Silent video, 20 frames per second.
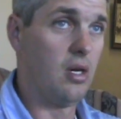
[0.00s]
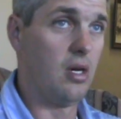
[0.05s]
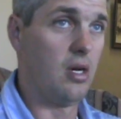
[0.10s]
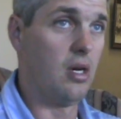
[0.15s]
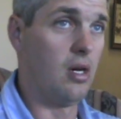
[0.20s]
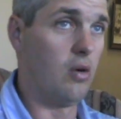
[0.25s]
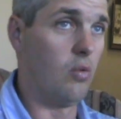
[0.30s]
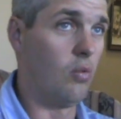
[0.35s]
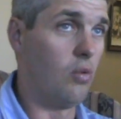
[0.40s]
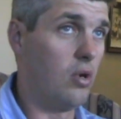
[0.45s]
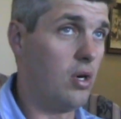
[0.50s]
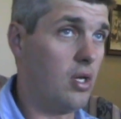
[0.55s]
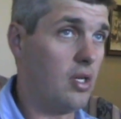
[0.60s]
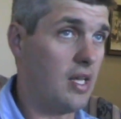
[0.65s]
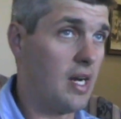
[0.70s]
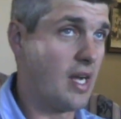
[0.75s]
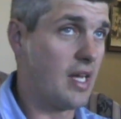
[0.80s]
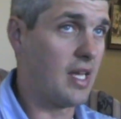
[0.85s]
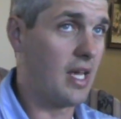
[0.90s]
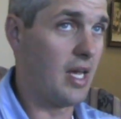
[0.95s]
Uh, one
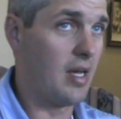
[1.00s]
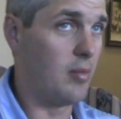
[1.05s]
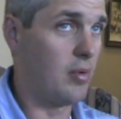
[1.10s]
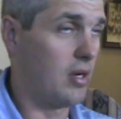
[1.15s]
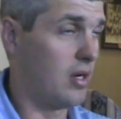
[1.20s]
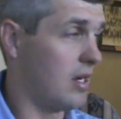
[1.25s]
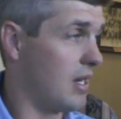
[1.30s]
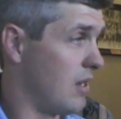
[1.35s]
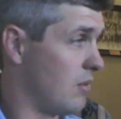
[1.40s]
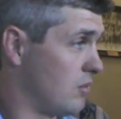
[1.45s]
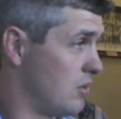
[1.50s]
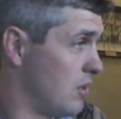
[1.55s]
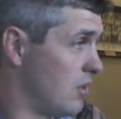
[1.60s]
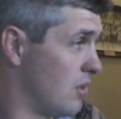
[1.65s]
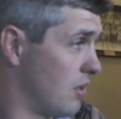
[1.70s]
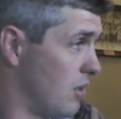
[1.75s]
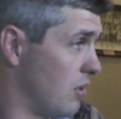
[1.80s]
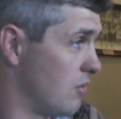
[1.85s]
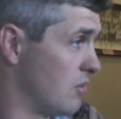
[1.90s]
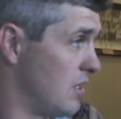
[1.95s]
that I came here and I was under
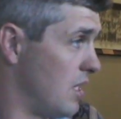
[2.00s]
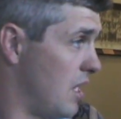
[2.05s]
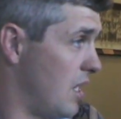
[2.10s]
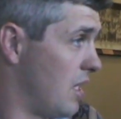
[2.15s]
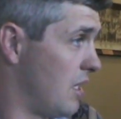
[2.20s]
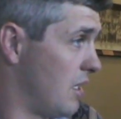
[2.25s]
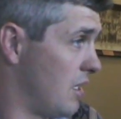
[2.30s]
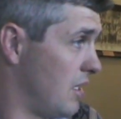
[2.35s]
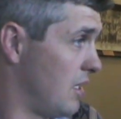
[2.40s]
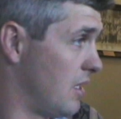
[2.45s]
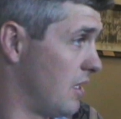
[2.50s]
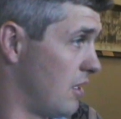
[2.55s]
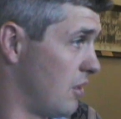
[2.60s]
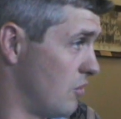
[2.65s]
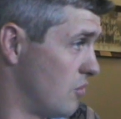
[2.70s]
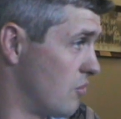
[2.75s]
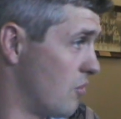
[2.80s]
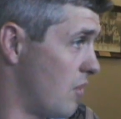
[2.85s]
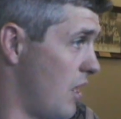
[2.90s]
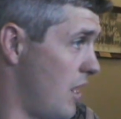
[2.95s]
Coach Donnelly and
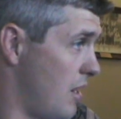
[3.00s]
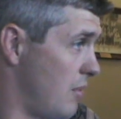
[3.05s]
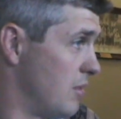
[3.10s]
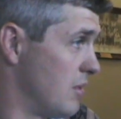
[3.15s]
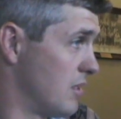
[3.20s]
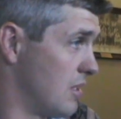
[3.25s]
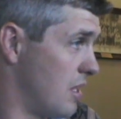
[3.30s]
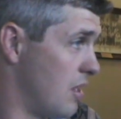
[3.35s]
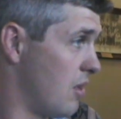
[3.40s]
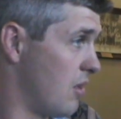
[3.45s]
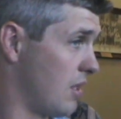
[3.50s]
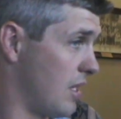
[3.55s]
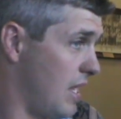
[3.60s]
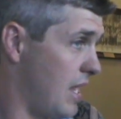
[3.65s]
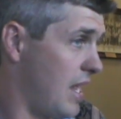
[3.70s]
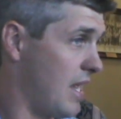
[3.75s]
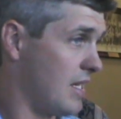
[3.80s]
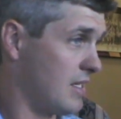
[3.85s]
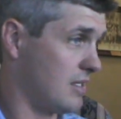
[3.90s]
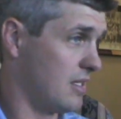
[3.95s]
Coach Robbins and all the
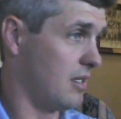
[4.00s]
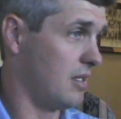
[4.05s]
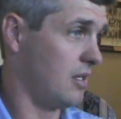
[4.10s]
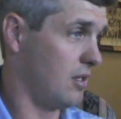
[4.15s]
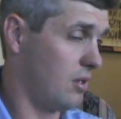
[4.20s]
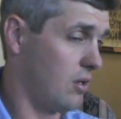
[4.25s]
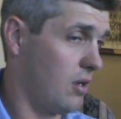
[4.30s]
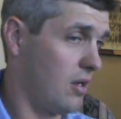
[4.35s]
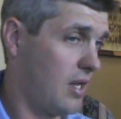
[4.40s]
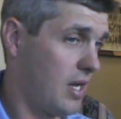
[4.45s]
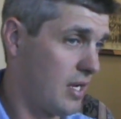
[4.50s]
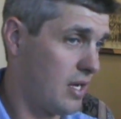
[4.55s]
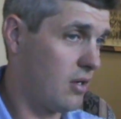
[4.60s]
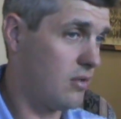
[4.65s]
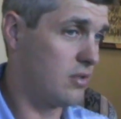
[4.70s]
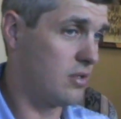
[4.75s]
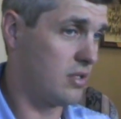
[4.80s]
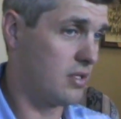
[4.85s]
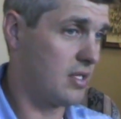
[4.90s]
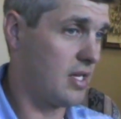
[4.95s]
guys that you know that
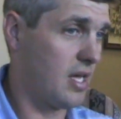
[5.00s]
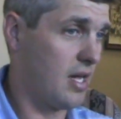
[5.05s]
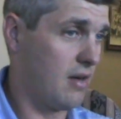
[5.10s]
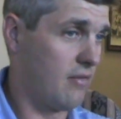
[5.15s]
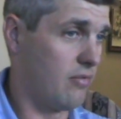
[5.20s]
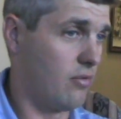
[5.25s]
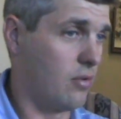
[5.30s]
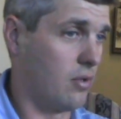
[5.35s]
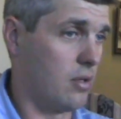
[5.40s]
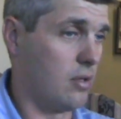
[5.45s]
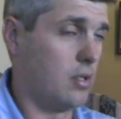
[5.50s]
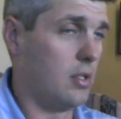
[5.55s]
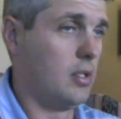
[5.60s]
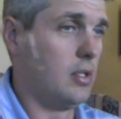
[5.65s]
coaching staff were